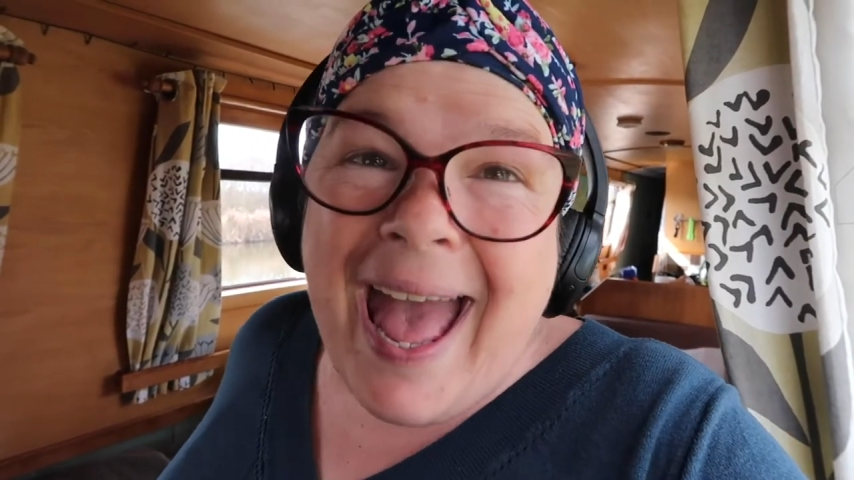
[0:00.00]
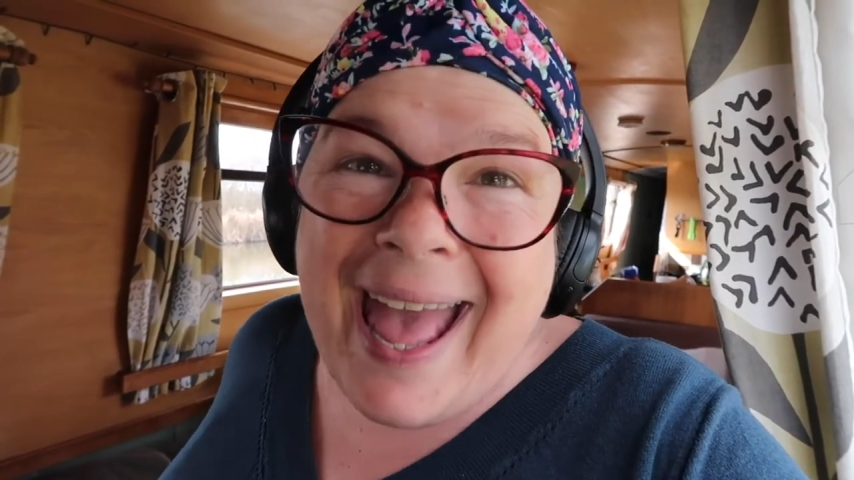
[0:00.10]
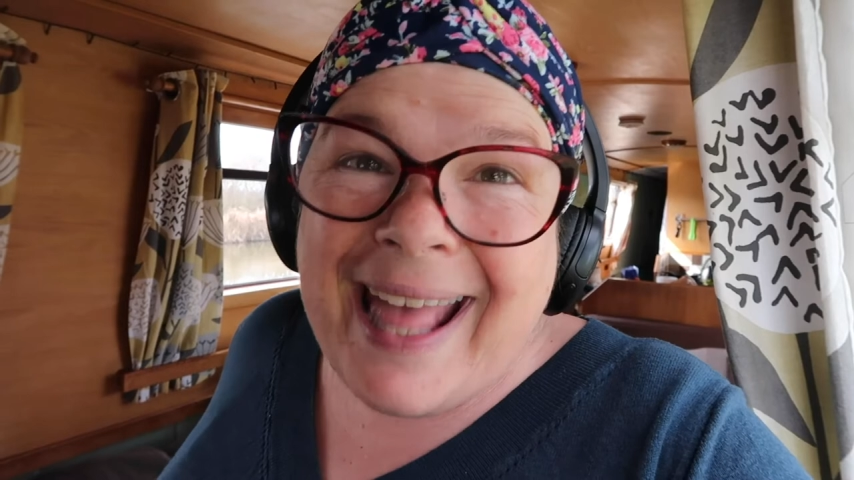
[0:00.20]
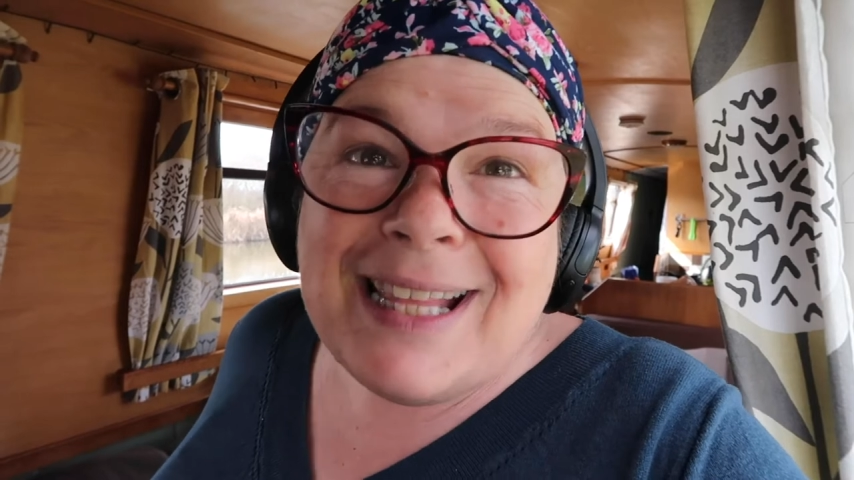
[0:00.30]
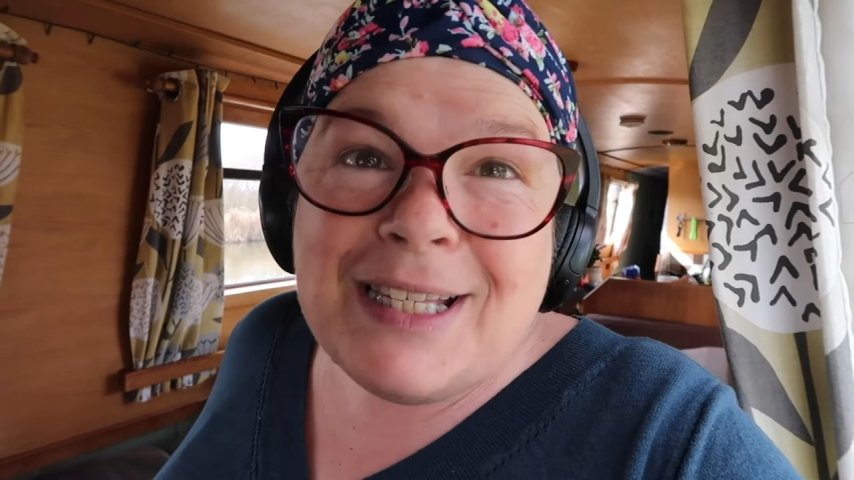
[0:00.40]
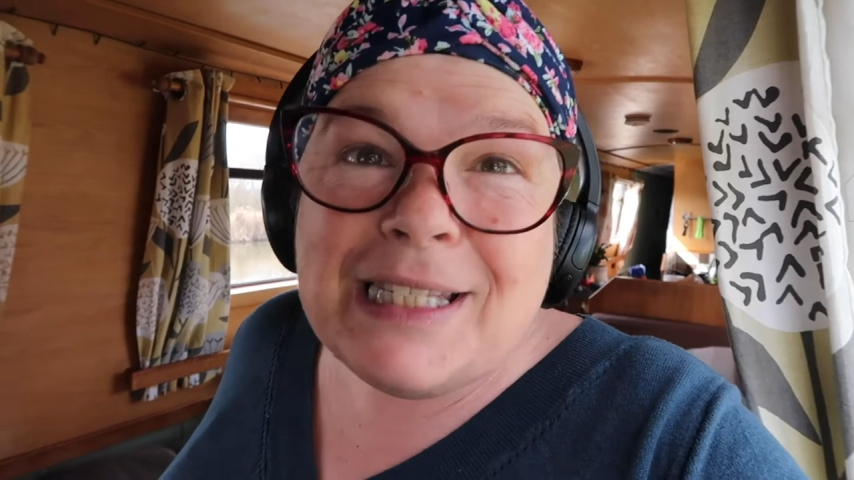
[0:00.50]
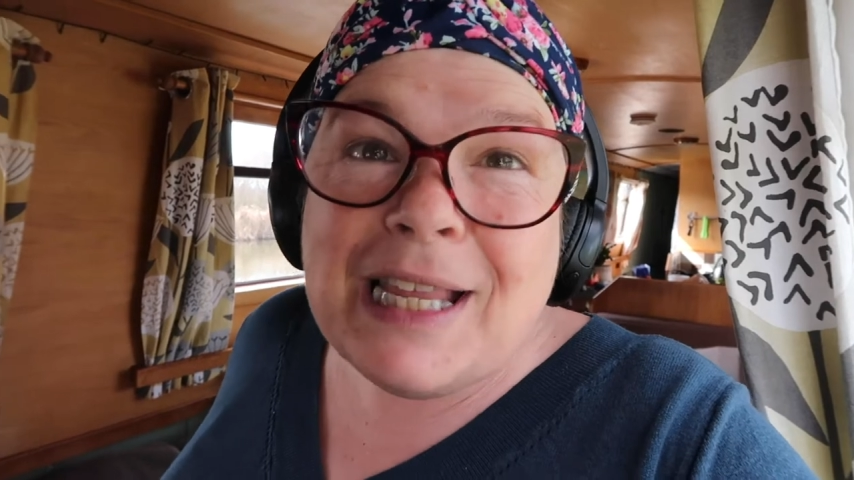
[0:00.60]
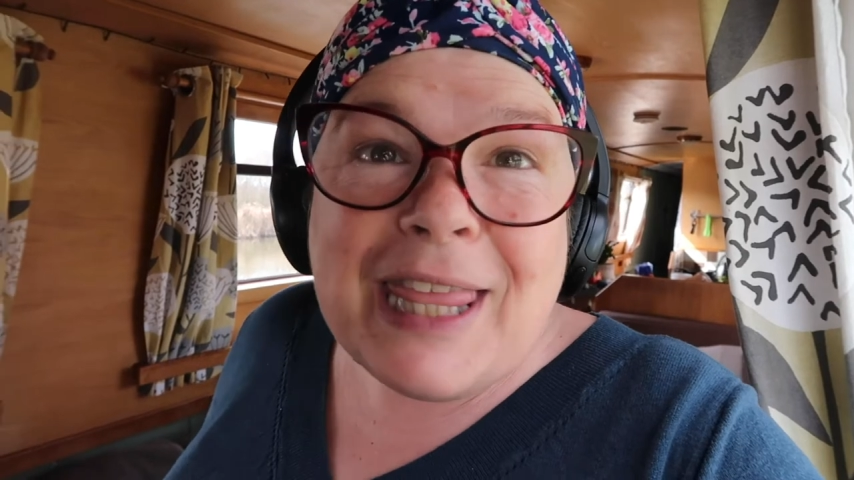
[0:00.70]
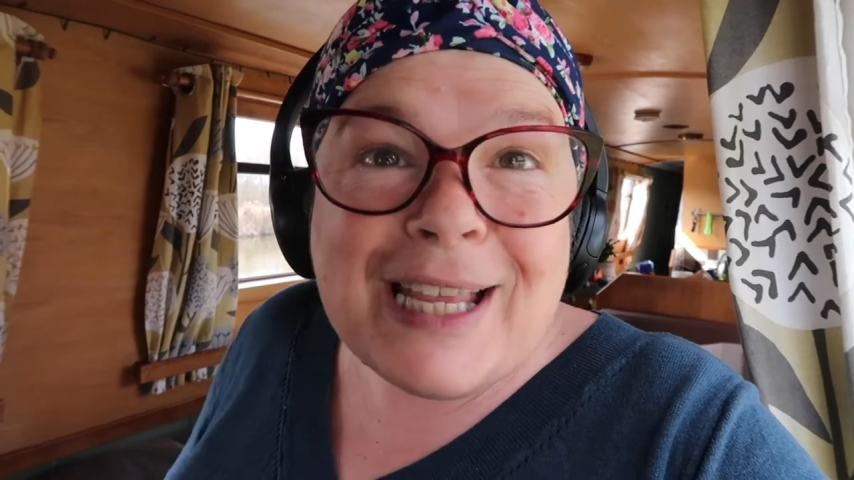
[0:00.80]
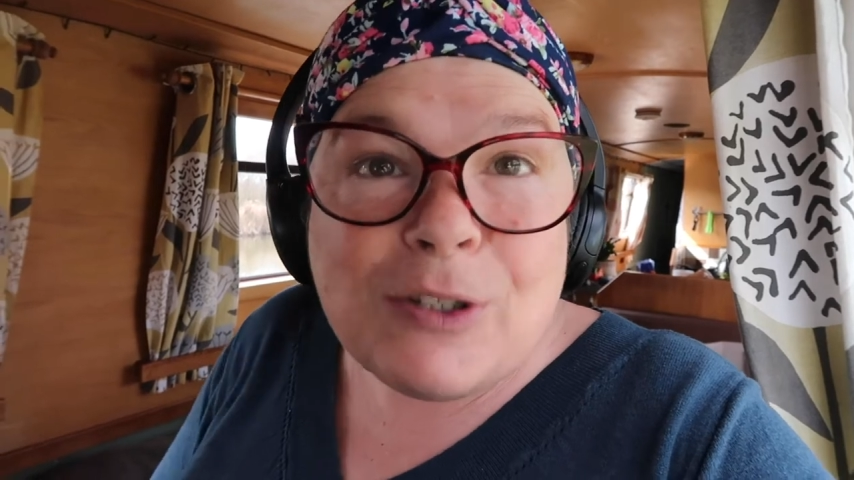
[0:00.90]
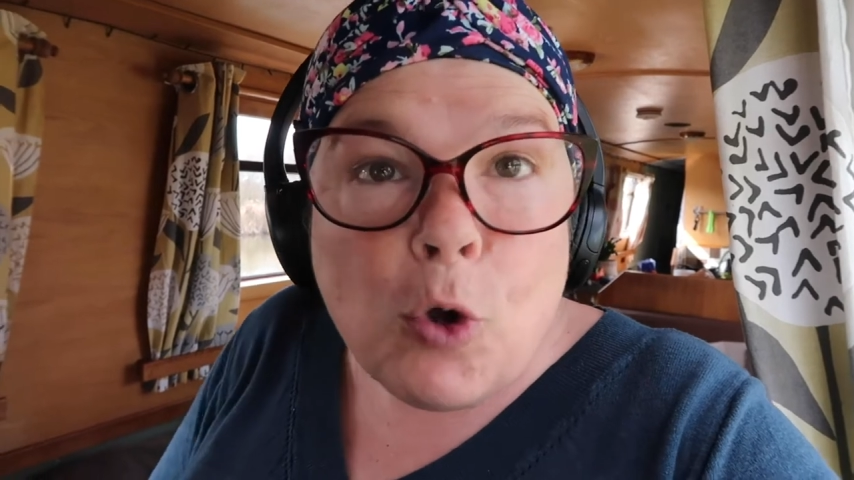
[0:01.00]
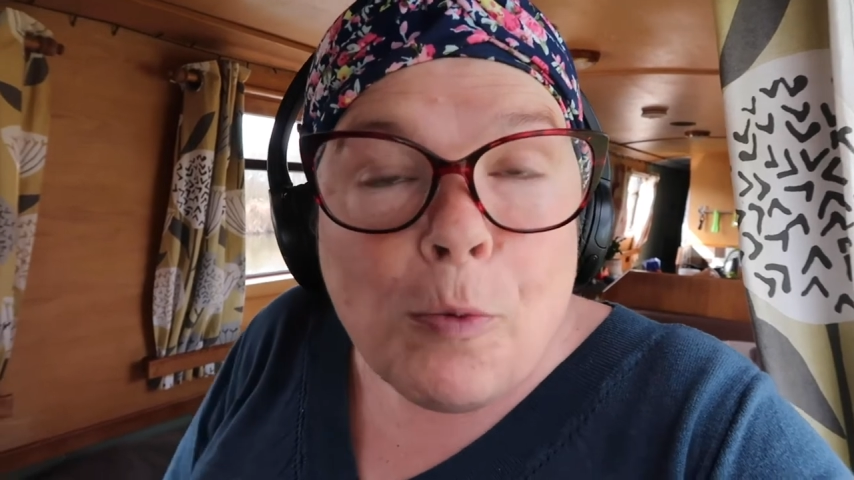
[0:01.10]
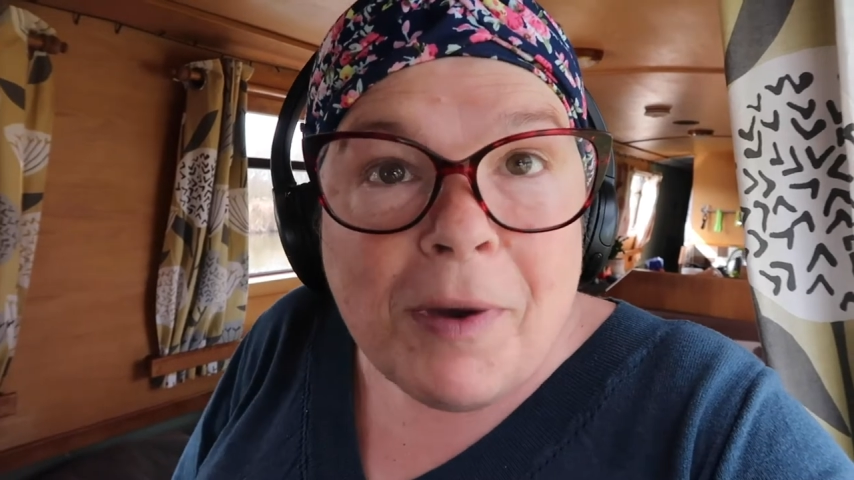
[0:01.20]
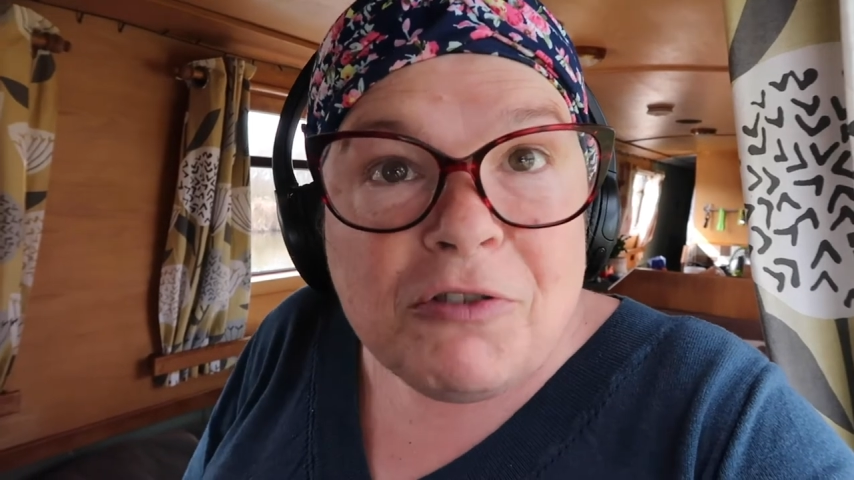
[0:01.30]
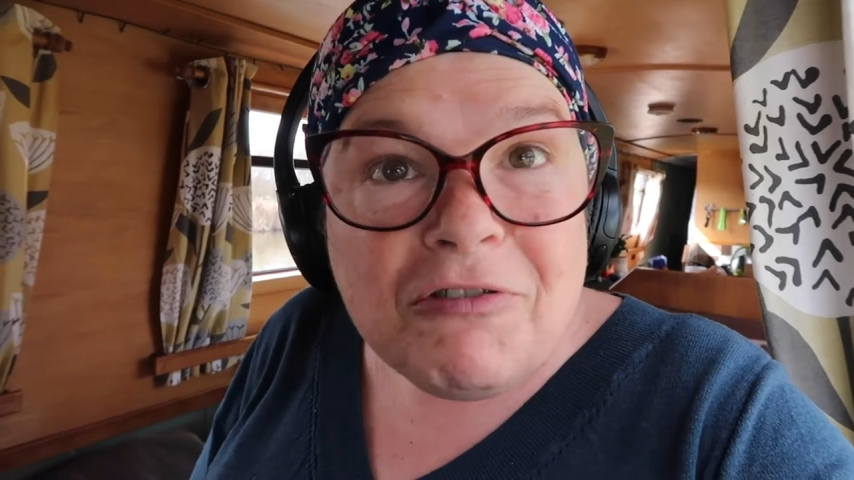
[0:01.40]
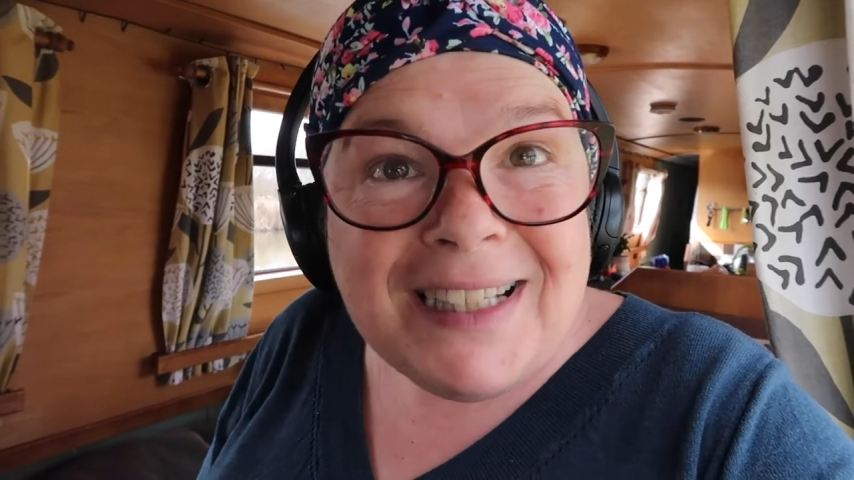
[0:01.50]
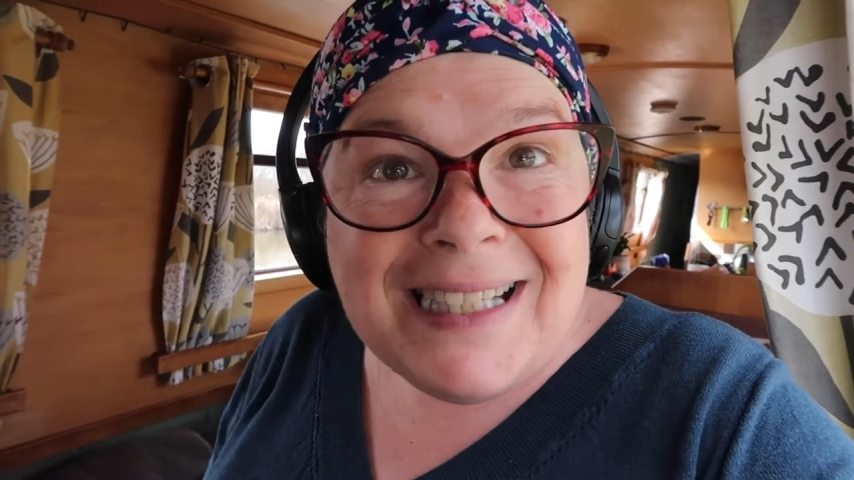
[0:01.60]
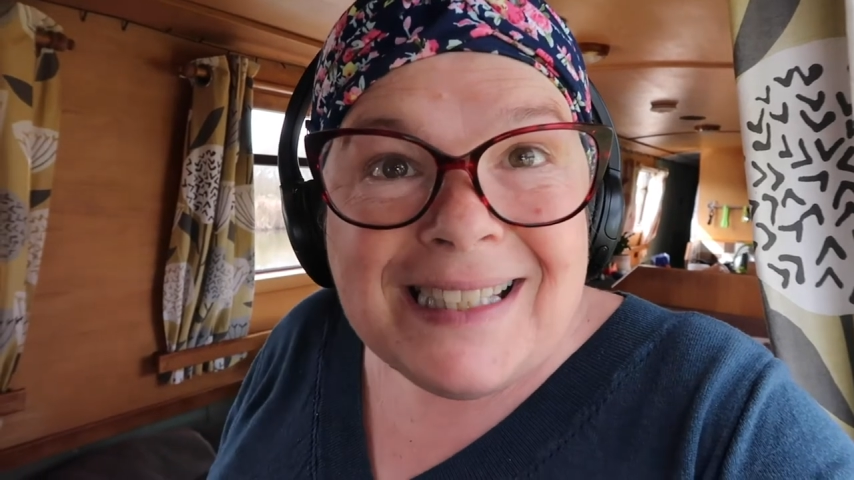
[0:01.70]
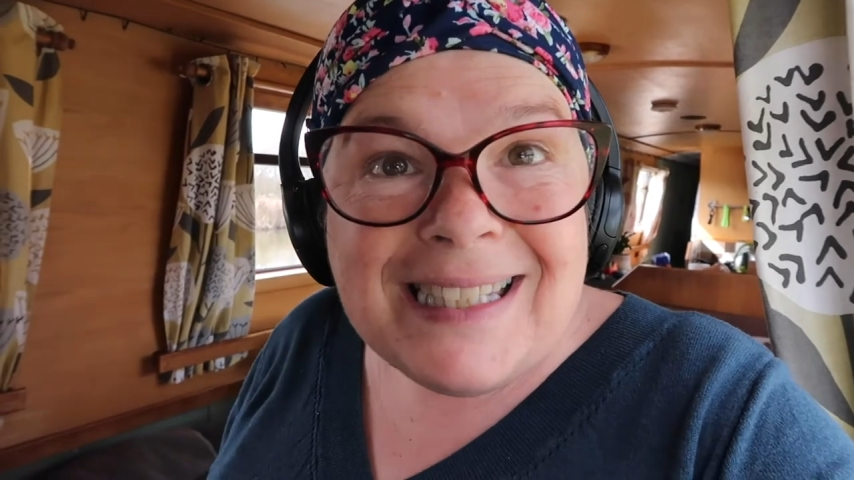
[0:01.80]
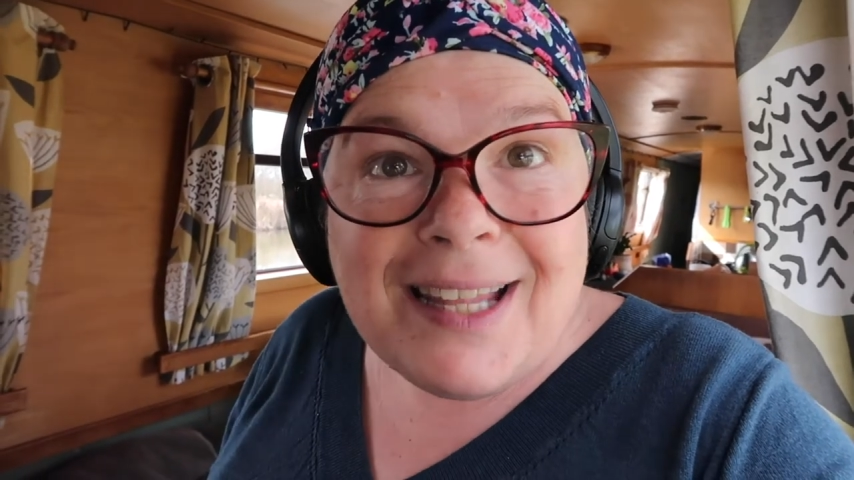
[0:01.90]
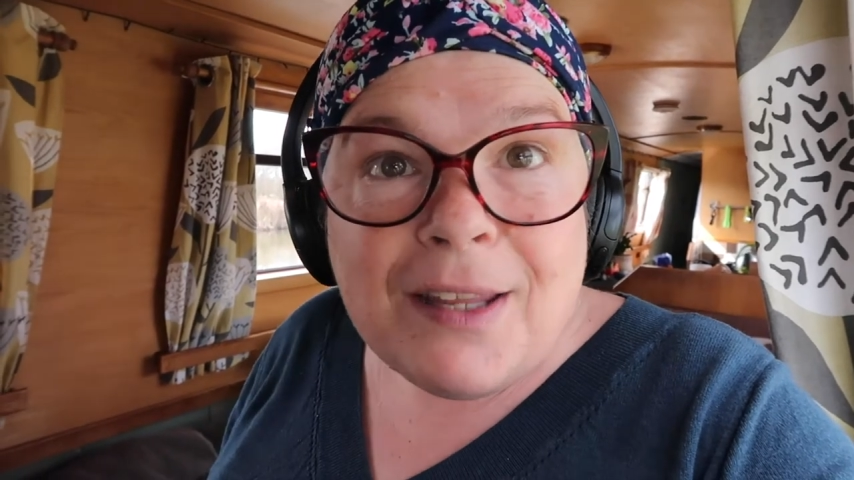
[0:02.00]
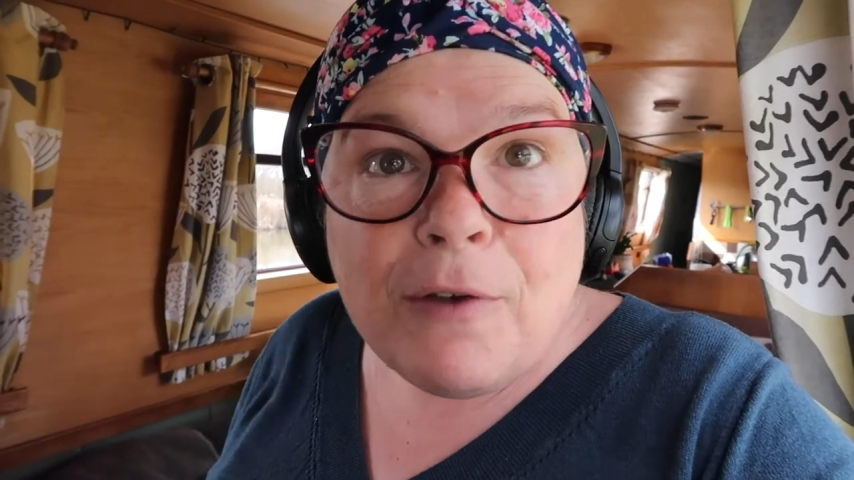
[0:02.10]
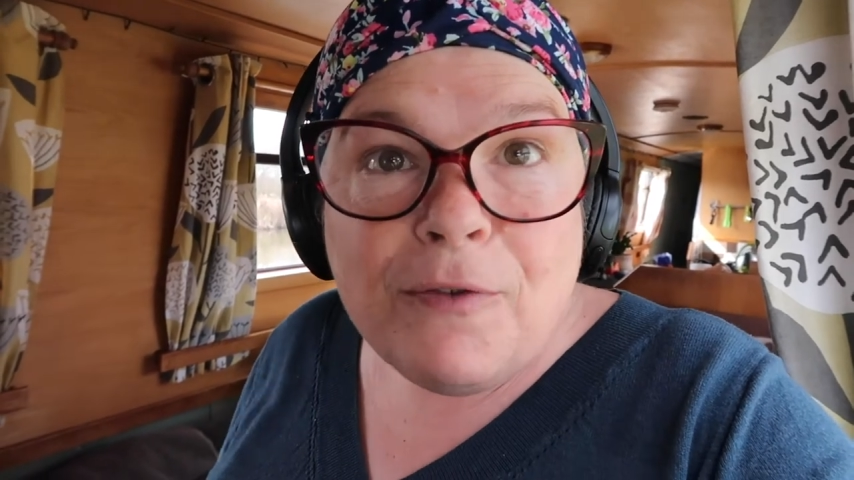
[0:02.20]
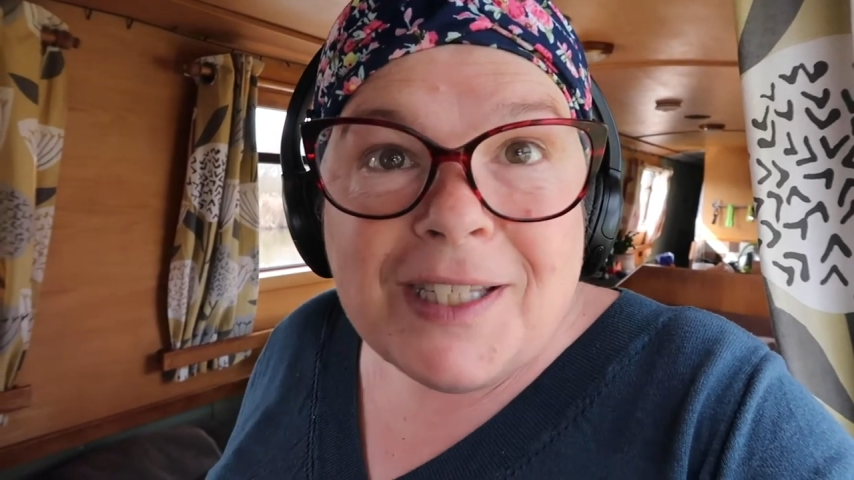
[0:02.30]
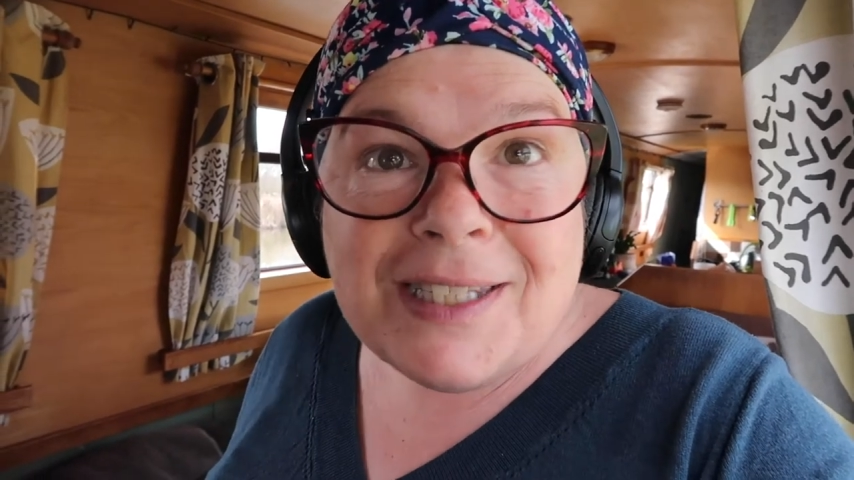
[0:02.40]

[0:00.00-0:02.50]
and that's almost ready to send over to